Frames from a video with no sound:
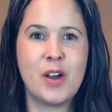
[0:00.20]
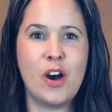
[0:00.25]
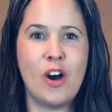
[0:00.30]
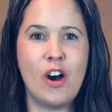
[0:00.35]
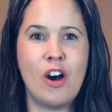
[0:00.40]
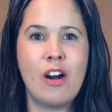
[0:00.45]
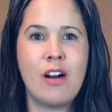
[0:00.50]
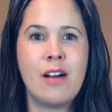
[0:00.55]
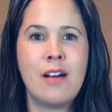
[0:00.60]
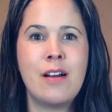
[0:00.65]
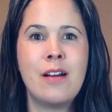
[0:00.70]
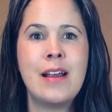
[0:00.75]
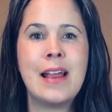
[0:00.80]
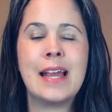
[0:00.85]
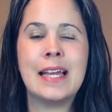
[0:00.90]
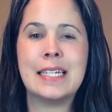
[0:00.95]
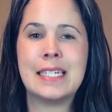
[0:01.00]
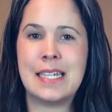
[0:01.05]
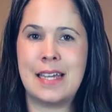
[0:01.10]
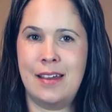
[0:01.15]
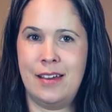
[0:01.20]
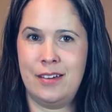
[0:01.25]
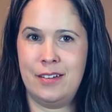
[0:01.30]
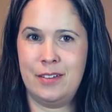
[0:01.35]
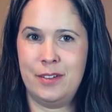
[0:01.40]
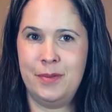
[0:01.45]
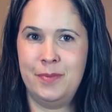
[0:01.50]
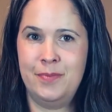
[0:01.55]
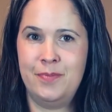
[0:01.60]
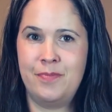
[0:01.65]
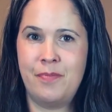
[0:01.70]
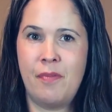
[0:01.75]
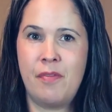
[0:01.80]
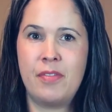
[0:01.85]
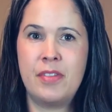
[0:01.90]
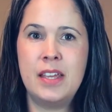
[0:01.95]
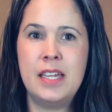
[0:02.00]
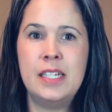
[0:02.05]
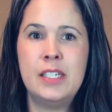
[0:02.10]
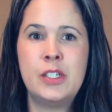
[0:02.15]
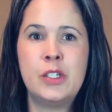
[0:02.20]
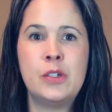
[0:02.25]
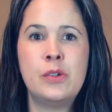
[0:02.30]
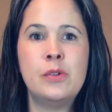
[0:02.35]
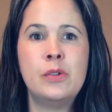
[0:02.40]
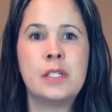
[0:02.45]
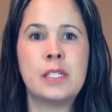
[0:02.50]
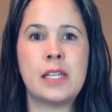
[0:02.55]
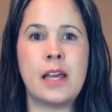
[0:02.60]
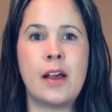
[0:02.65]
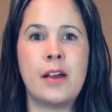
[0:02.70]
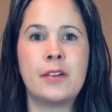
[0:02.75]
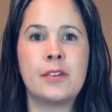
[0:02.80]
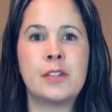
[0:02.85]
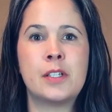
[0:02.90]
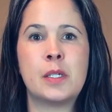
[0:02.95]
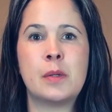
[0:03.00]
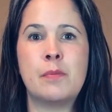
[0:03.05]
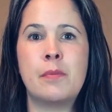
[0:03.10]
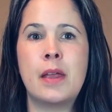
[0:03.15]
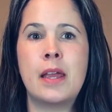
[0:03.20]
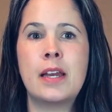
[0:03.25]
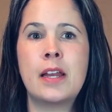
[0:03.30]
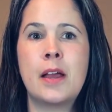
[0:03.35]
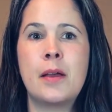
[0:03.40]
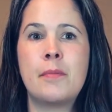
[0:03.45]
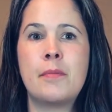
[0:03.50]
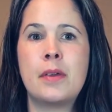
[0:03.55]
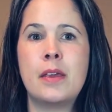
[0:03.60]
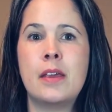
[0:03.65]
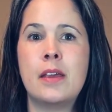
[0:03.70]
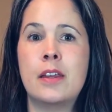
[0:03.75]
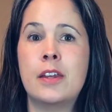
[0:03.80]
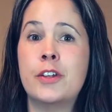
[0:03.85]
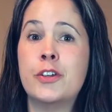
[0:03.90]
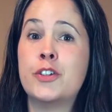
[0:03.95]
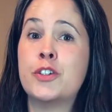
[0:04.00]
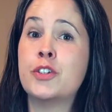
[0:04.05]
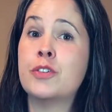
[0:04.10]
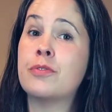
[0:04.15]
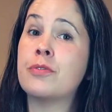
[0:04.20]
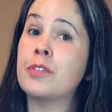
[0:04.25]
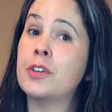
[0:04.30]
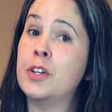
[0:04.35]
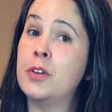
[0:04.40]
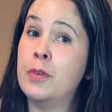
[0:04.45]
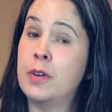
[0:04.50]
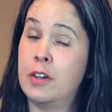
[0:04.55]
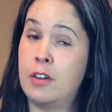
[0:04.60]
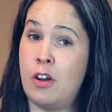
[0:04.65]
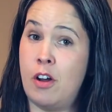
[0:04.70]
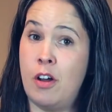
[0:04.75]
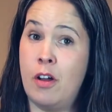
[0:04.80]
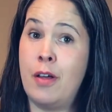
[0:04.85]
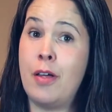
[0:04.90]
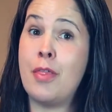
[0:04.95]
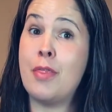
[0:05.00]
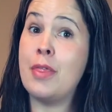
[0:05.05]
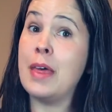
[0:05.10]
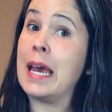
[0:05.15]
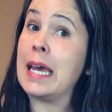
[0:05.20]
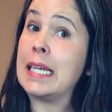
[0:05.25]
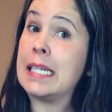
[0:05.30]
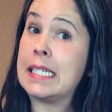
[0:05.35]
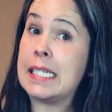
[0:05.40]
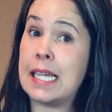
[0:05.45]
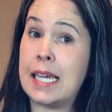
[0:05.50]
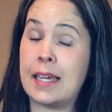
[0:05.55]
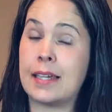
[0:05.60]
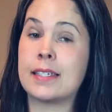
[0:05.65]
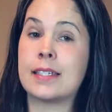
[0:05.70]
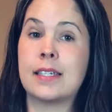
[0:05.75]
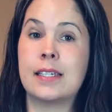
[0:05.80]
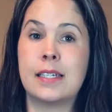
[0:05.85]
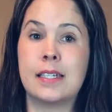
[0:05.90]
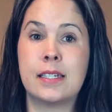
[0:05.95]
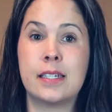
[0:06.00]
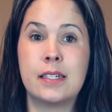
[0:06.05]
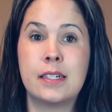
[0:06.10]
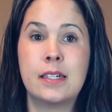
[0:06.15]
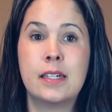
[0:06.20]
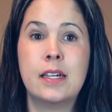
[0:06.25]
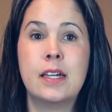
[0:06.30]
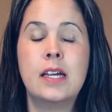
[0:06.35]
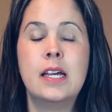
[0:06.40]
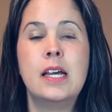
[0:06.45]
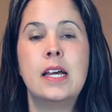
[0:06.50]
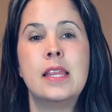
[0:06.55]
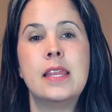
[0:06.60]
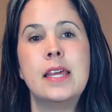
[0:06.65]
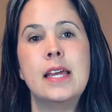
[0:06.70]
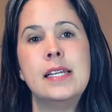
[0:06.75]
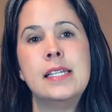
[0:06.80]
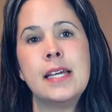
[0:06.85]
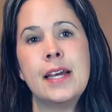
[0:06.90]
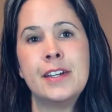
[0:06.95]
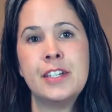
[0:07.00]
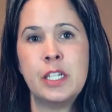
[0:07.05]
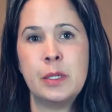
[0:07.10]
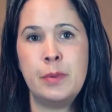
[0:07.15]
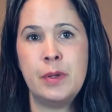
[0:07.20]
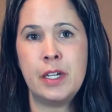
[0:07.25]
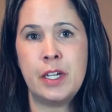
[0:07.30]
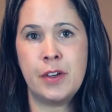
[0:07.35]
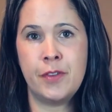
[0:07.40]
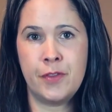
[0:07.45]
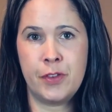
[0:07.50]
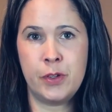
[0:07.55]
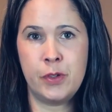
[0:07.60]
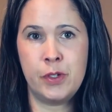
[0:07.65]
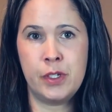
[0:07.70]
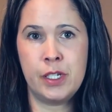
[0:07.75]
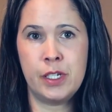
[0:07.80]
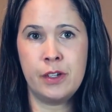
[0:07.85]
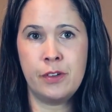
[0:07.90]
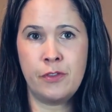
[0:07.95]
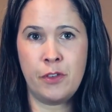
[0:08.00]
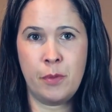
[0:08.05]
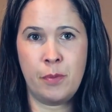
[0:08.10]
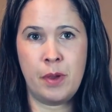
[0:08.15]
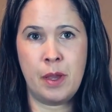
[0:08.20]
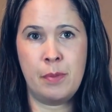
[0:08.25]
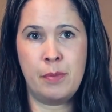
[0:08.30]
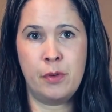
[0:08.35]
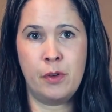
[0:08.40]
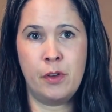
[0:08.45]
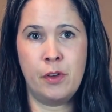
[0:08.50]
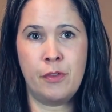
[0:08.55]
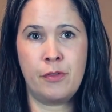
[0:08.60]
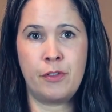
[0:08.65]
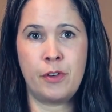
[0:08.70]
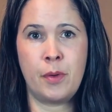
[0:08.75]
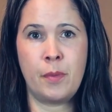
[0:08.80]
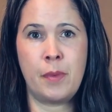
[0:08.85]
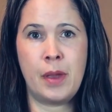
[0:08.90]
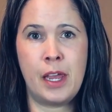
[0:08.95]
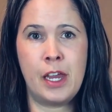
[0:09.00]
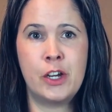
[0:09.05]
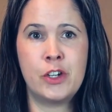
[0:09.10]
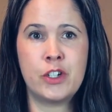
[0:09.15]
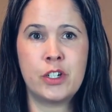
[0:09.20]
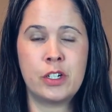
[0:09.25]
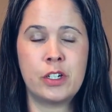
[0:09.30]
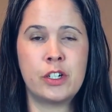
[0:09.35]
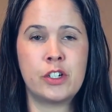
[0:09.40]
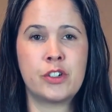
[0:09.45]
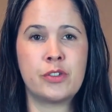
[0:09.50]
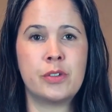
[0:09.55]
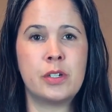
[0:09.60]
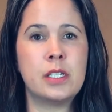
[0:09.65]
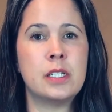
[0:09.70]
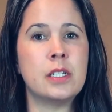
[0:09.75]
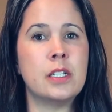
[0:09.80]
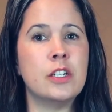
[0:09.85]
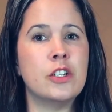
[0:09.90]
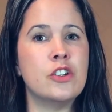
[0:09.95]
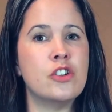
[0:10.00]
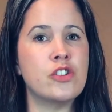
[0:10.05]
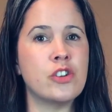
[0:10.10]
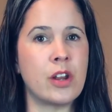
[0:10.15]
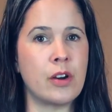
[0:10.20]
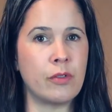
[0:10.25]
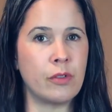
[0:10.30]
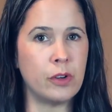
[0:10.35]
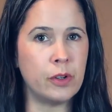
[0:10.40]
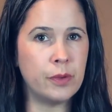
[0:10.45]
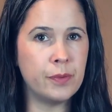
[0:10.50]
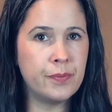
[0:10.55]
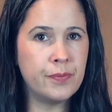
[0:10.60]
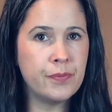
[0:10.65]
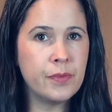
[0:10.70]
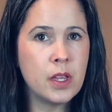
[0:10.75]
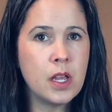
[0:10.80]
R and L. These two sounds may not be an issue for you at all. That is excellent. They tend to be confusing for people from Asian countries in general.